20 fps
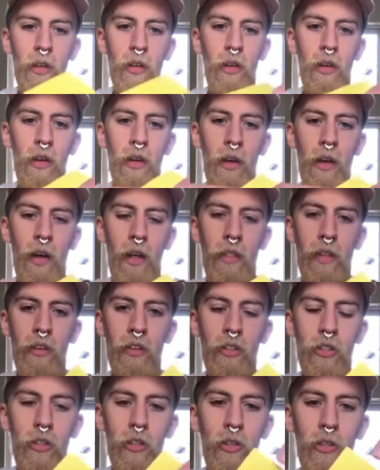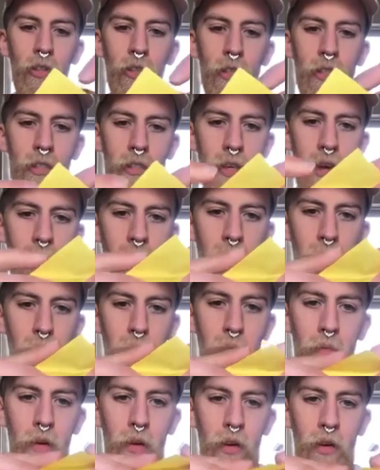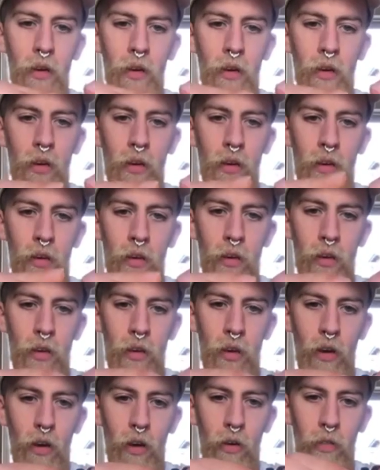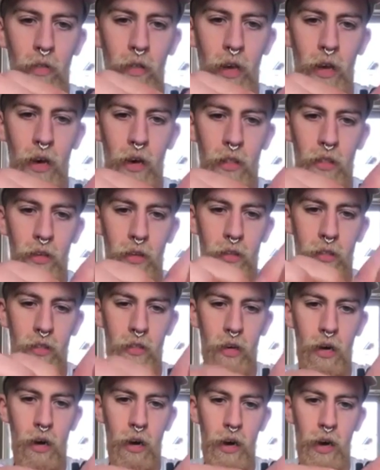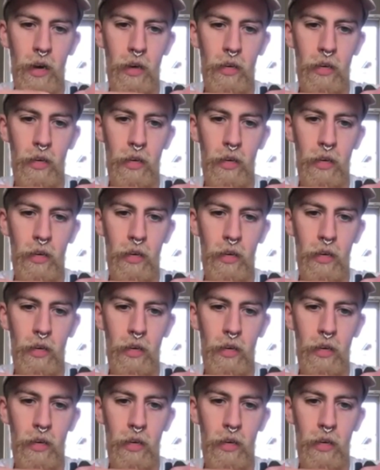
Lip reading: and then do the same on the other side.